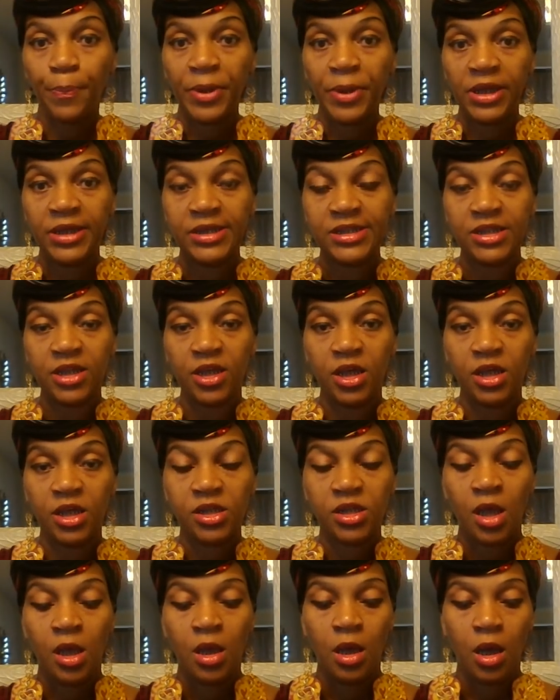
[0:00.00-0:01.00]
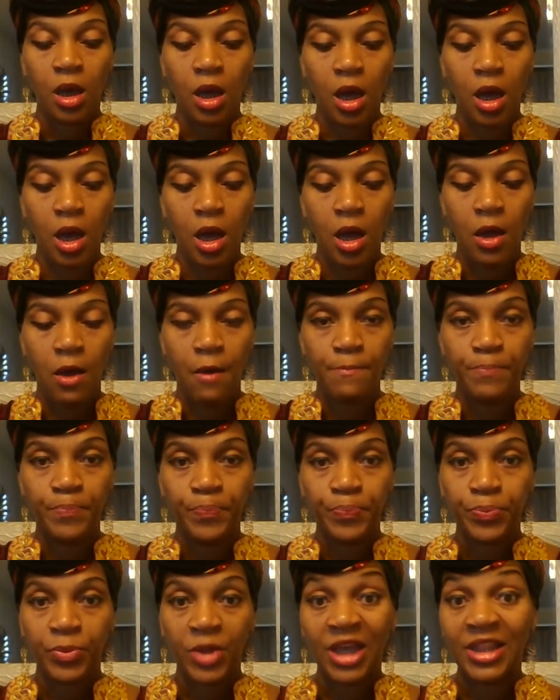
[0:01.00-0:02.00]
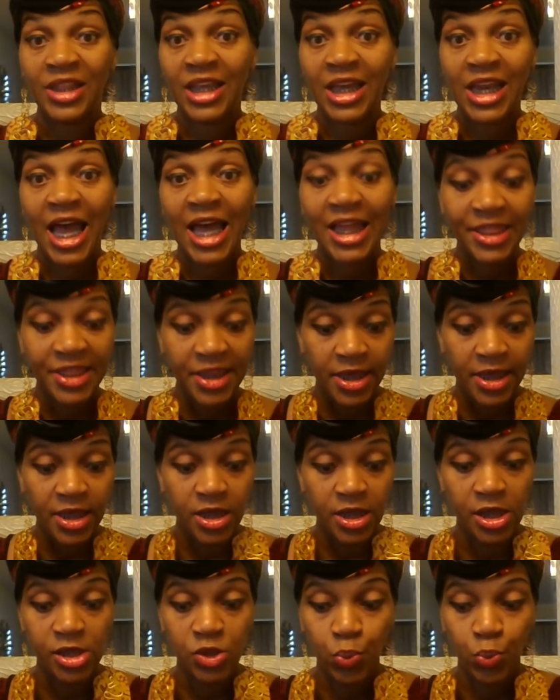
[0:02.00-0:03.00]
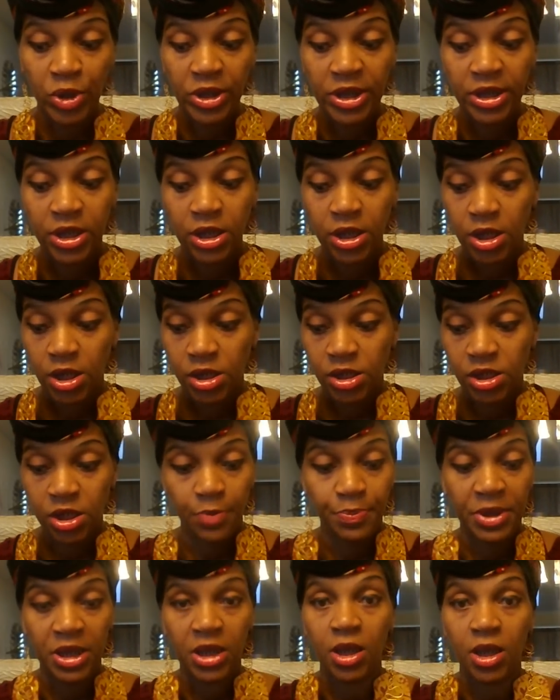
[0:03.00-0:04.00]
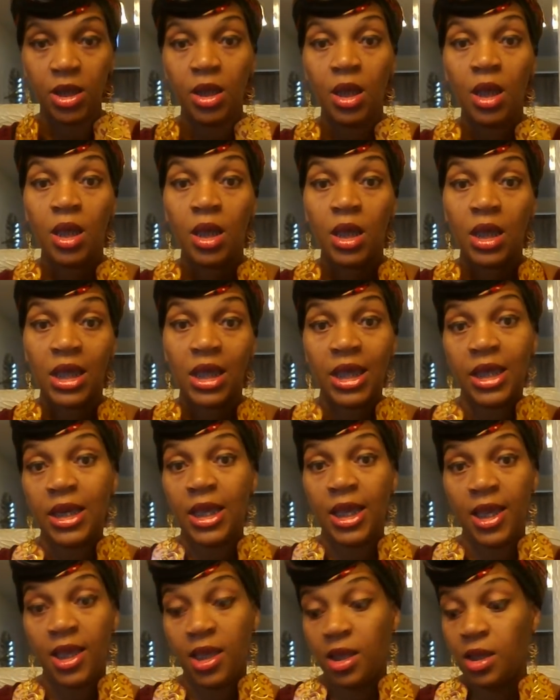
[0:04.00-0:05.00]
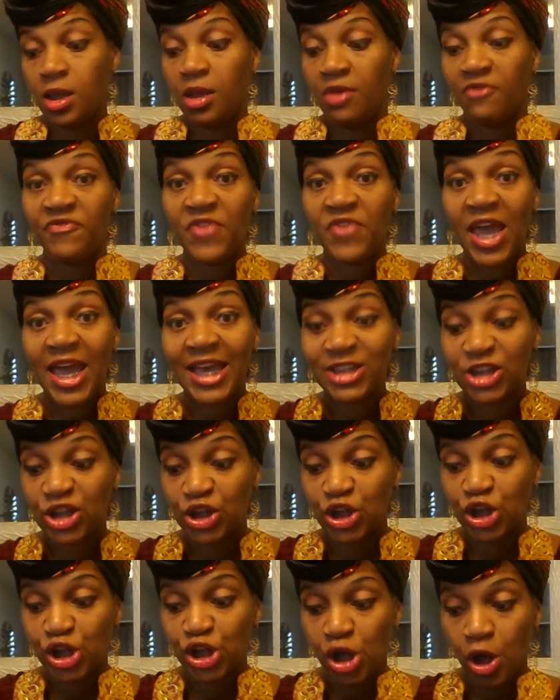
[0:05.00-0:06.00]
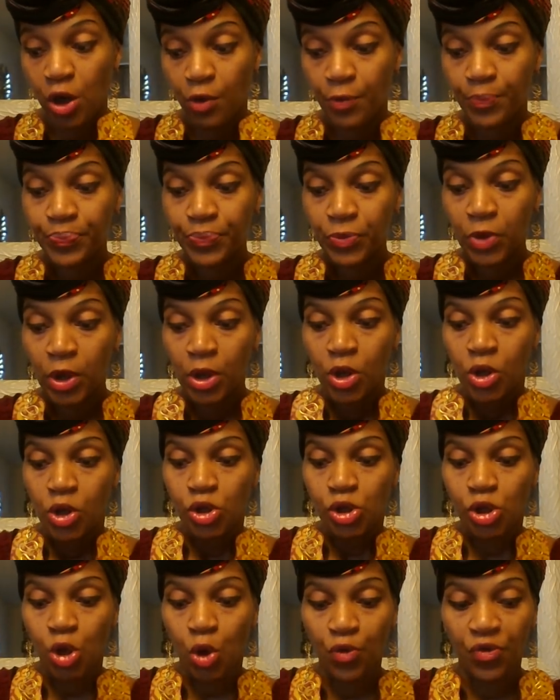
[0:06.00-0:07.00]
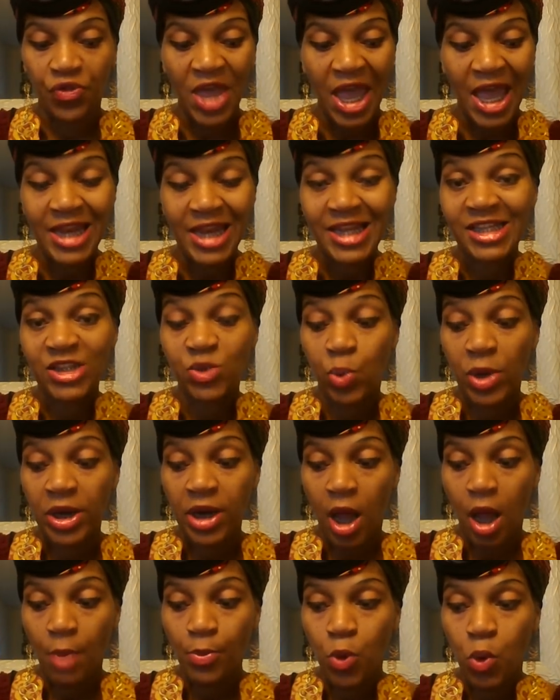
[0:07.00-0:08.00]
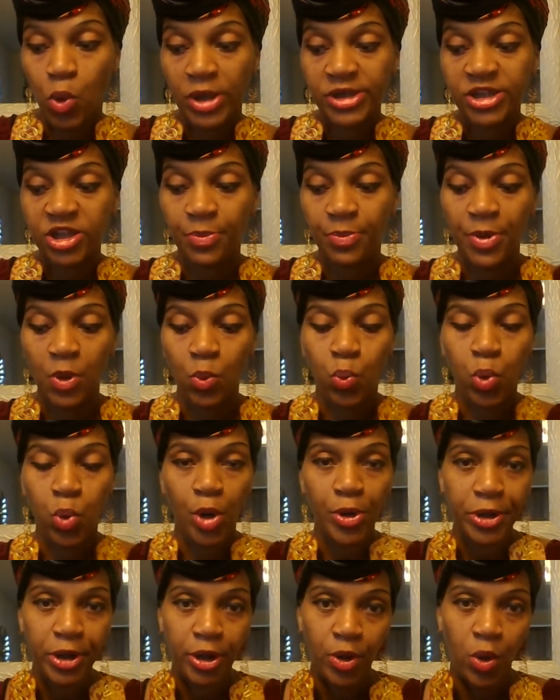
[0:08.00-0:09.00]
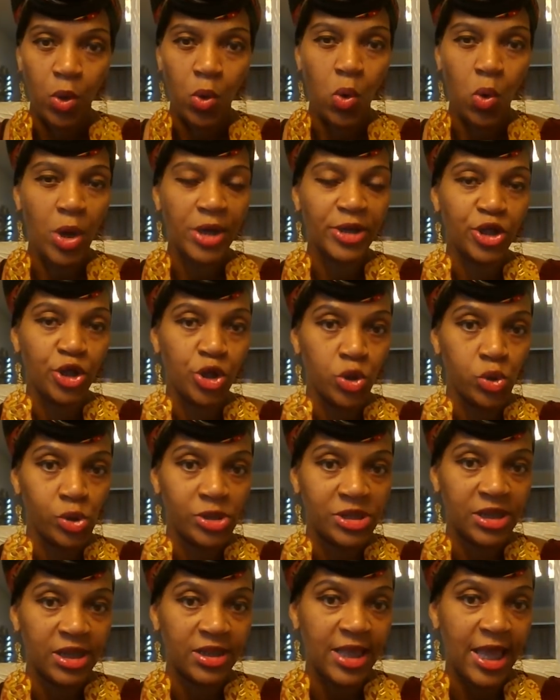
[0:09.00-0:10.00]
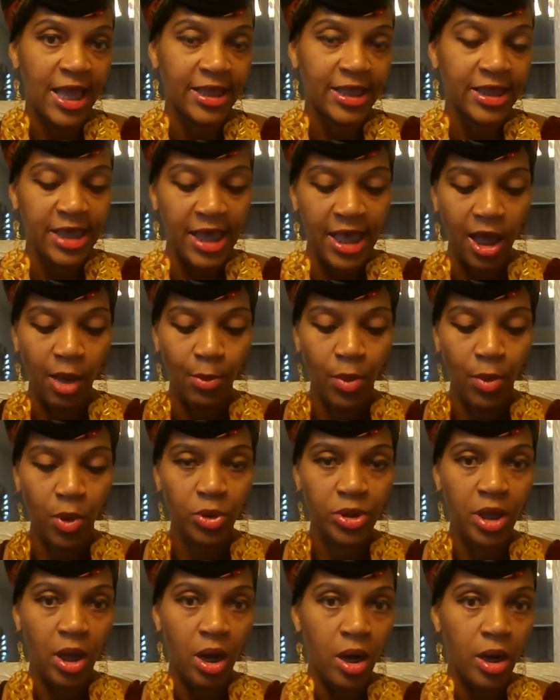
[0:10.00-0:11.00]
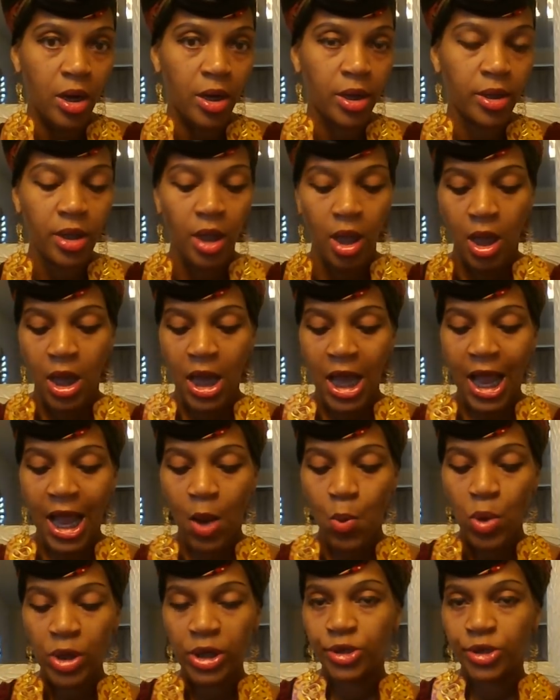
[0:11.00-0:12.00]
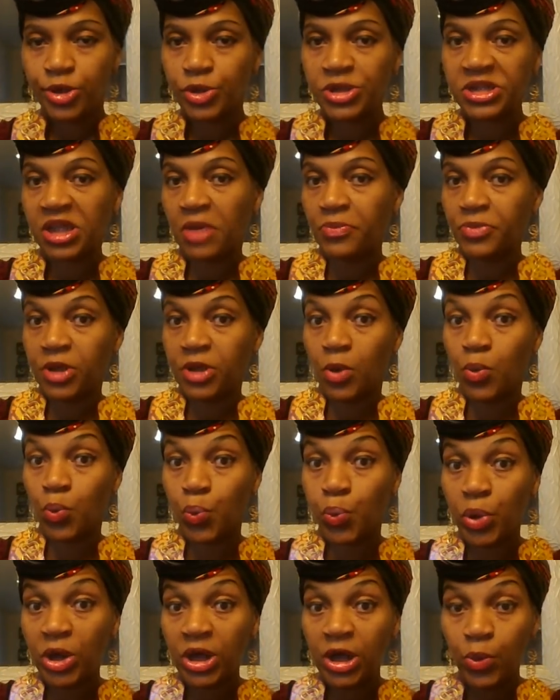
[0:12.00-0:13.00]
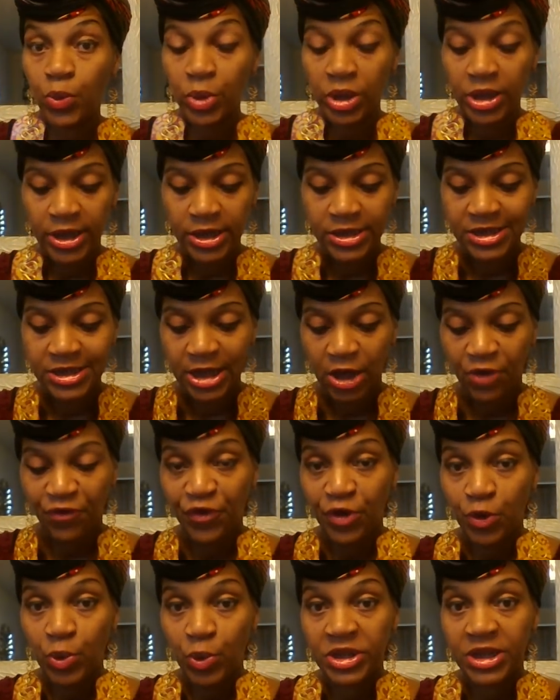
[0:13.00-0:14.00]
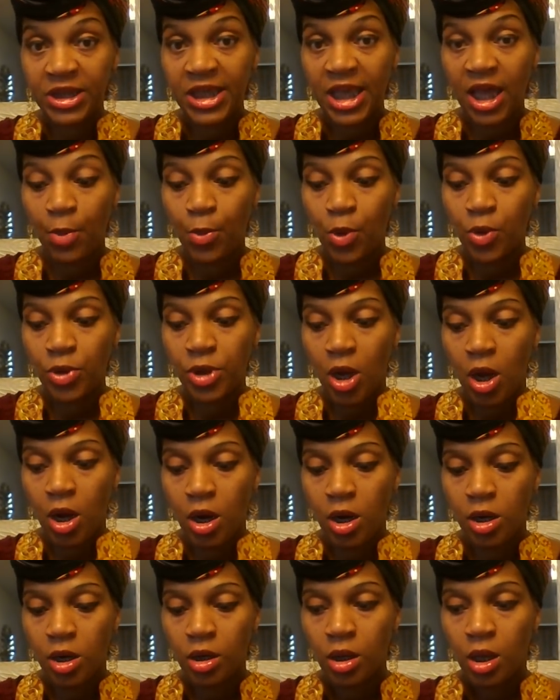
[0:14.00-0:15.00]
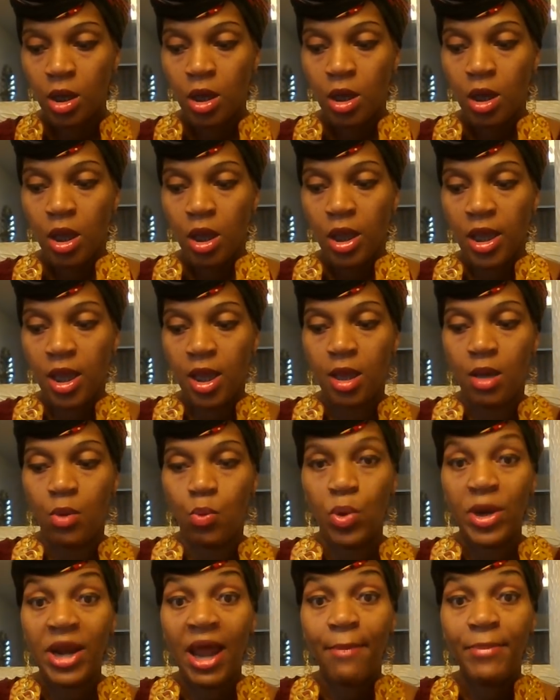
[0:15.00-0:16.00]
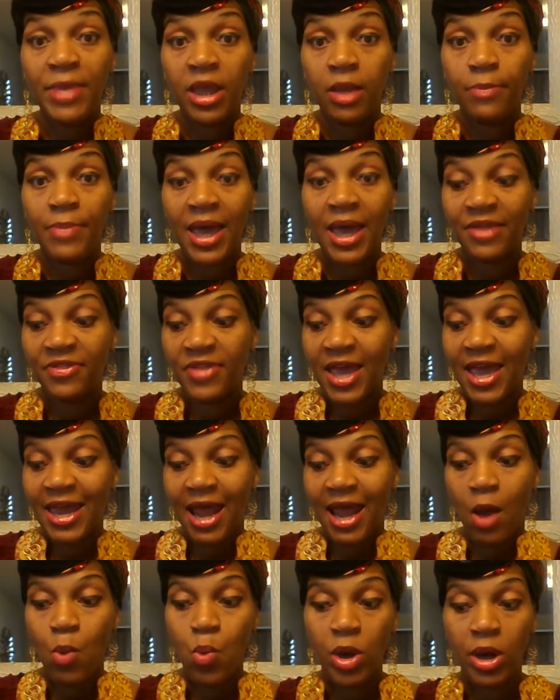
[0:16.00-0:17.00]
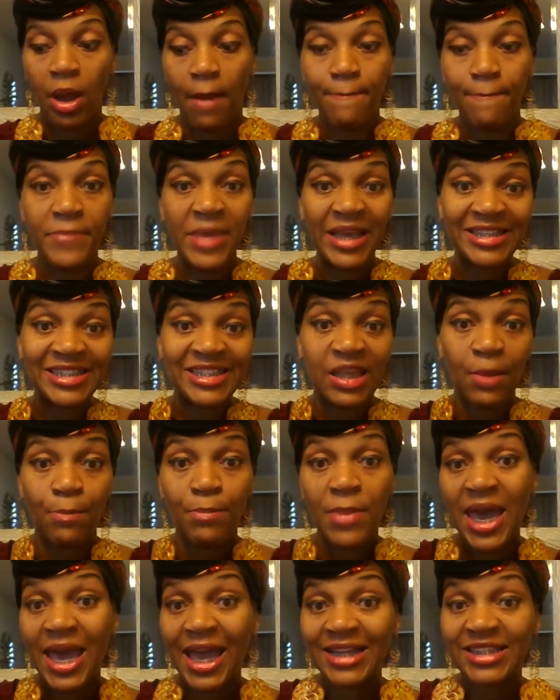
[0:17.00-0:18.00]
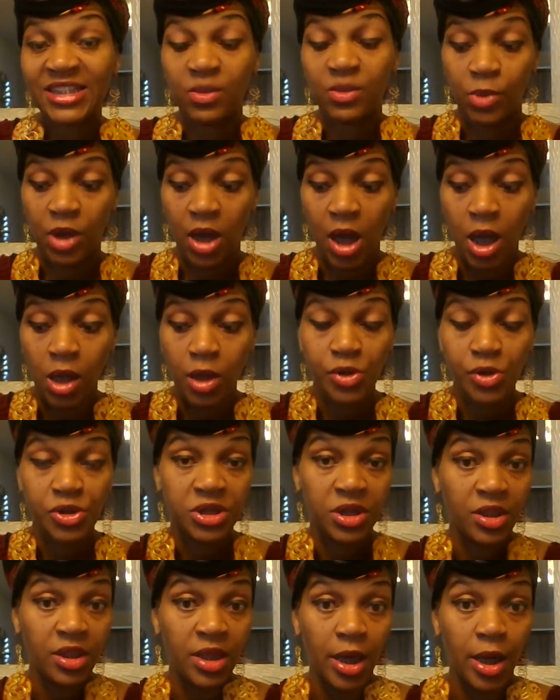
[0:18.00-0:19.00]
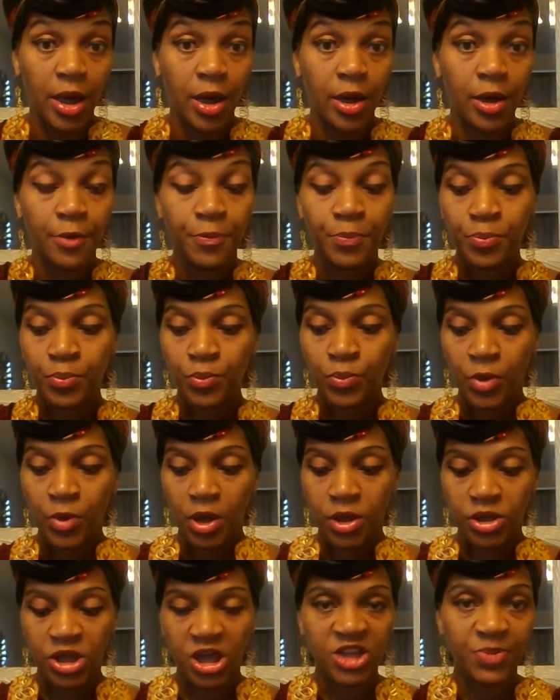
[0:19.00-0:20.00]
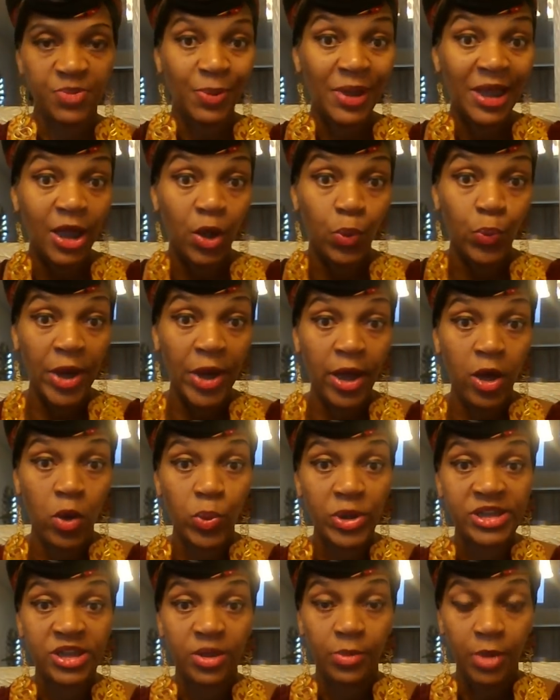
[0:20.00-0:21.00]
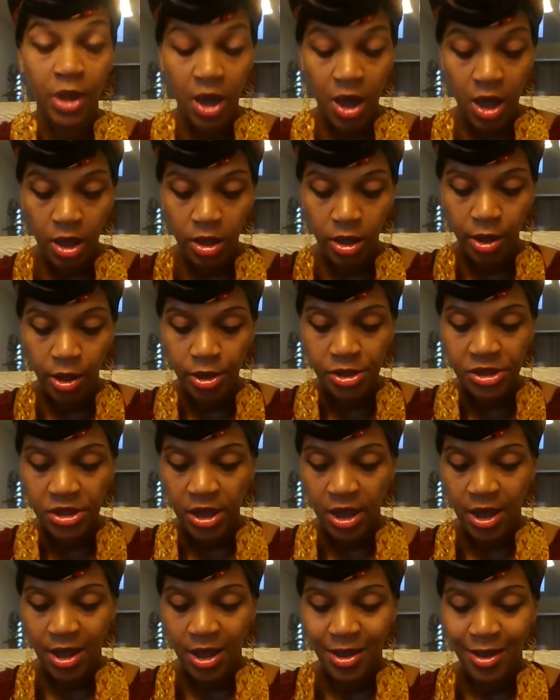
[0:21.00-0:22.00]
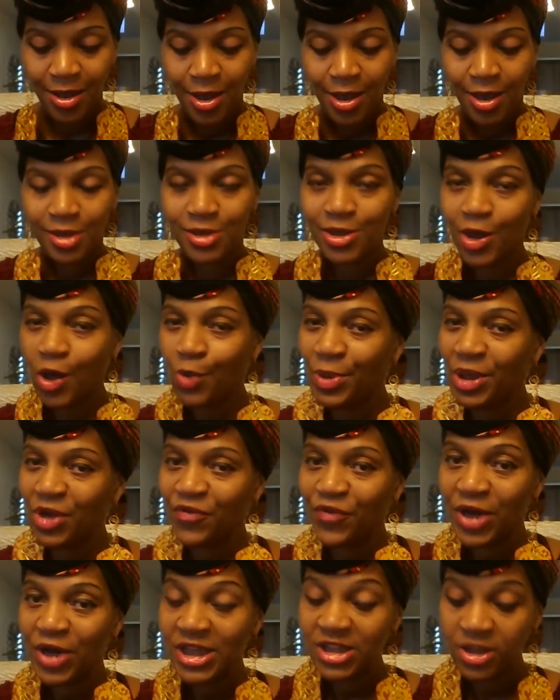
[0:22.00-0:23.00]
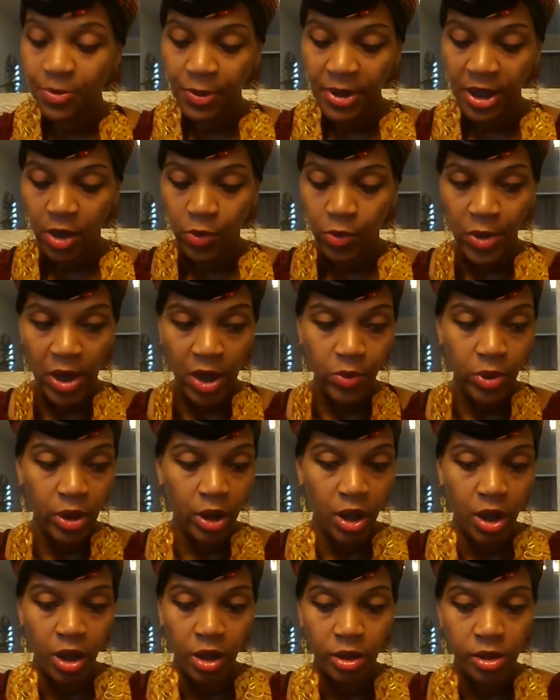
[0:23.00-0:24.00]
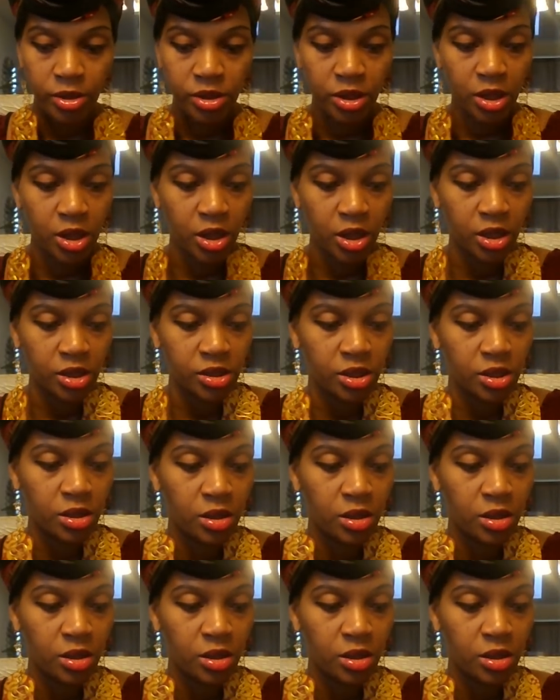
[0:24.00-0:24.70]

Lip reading: pieces that I think is really good to be in a fashion show. So that is what I'm going to be working on, using that camo yarn. I want to do something really, really different with the camo yarn. And what I mean by that, I want to mix and match some colors in there. Just play around with some colors. And don't be afraid to play around with colors, because